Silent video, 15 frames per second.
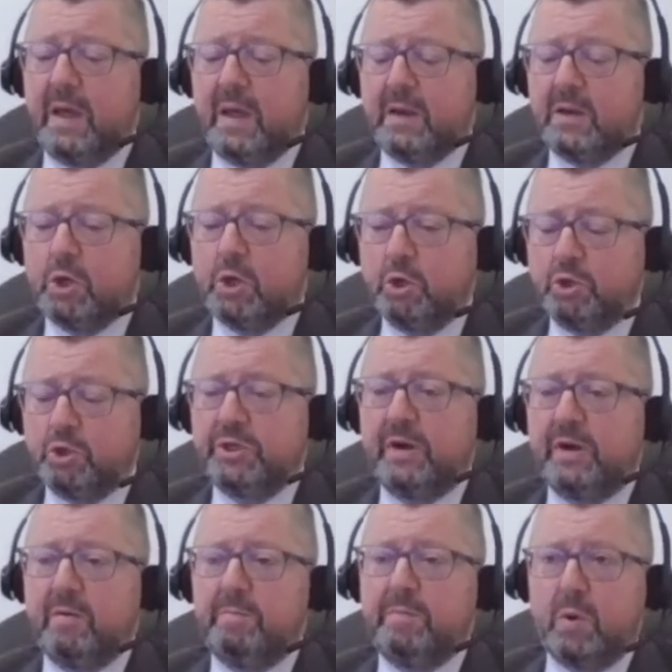a good
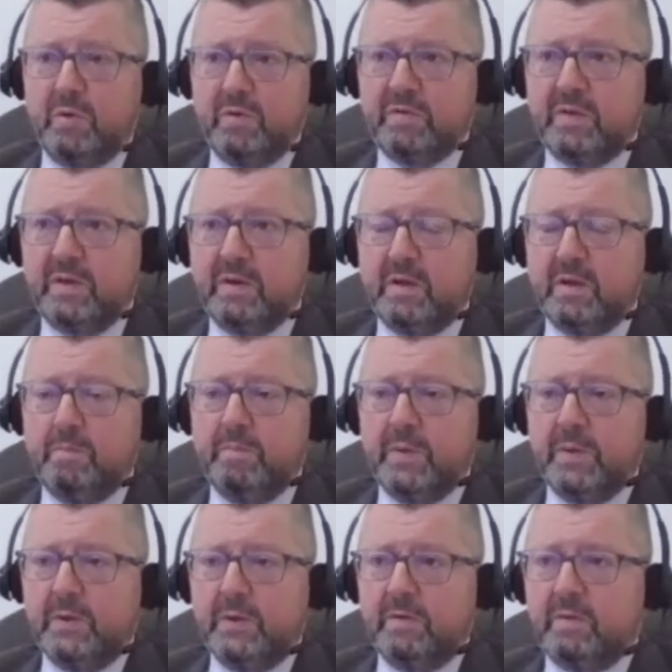share of bonus income.
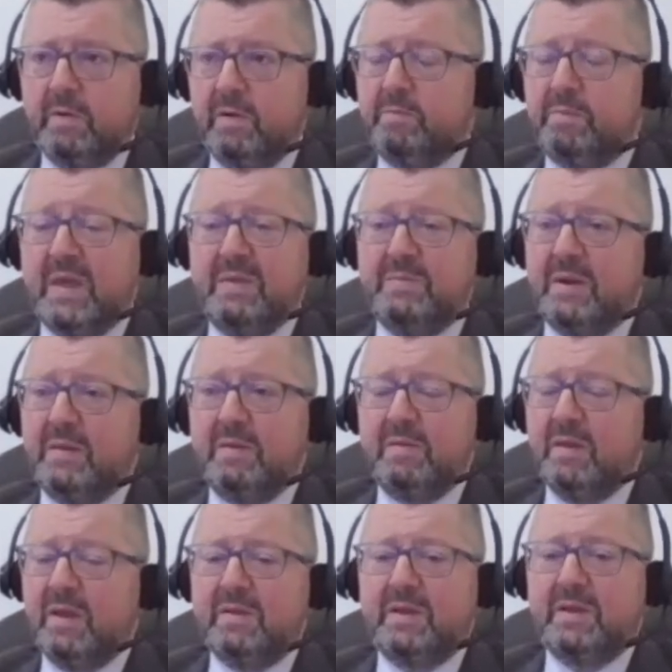So people in
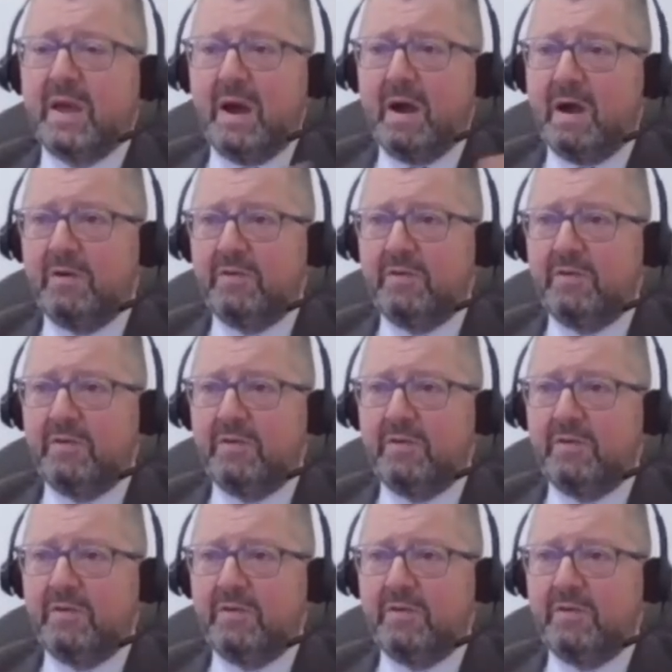the car